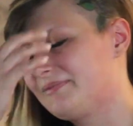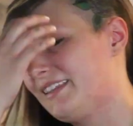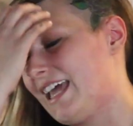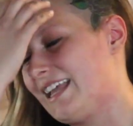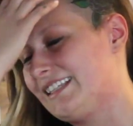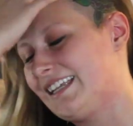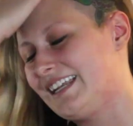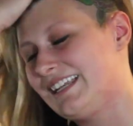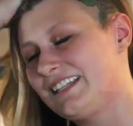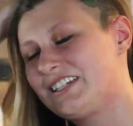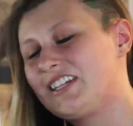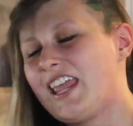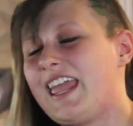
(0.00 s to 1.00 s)
That
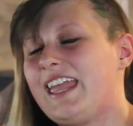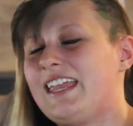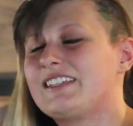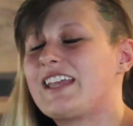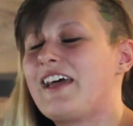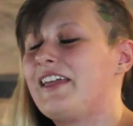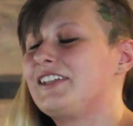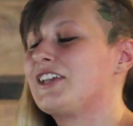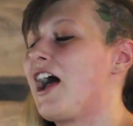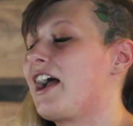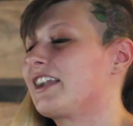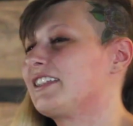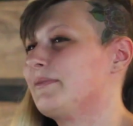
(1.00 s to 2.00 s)
didn't change how they
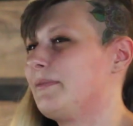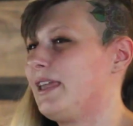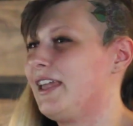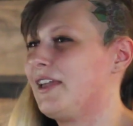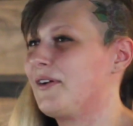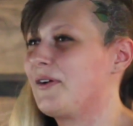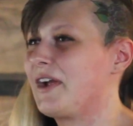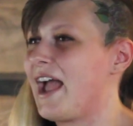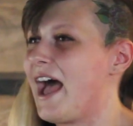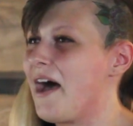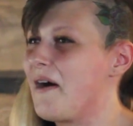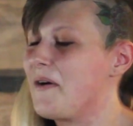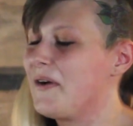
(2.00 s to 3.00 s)
talked to me or
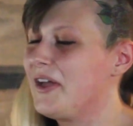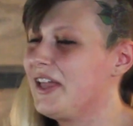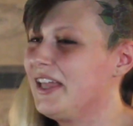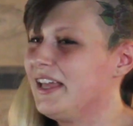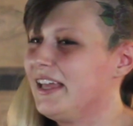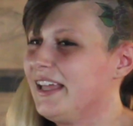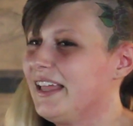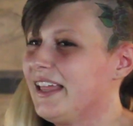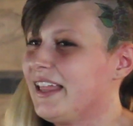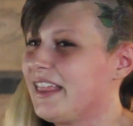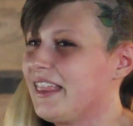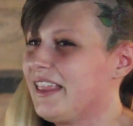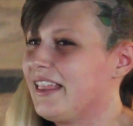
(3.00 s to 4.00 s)
how
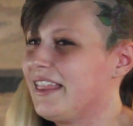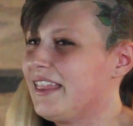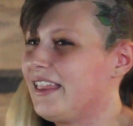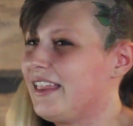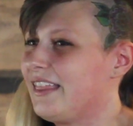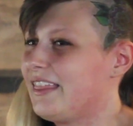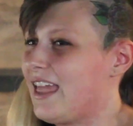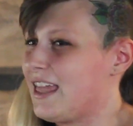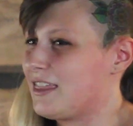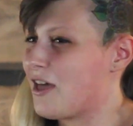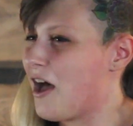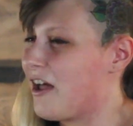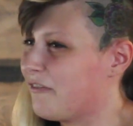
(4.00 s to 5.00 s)
they
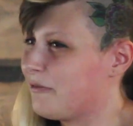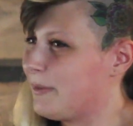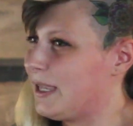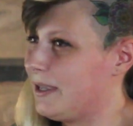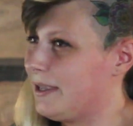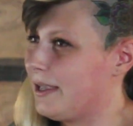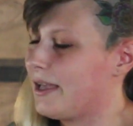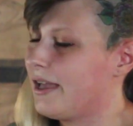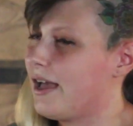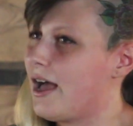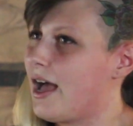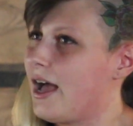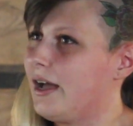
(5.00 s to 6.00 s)
thought of me
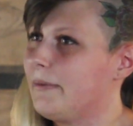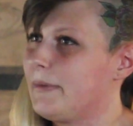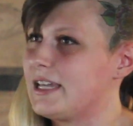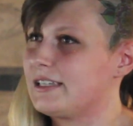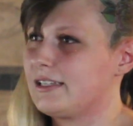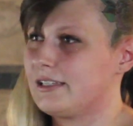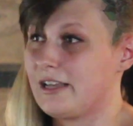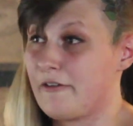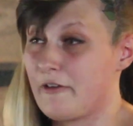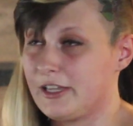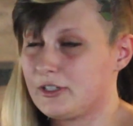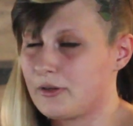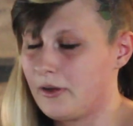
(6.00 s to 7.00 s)
because of stuff
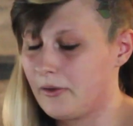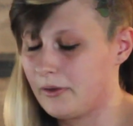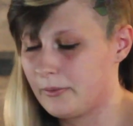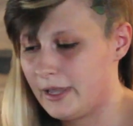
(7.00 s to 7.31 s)
I struggled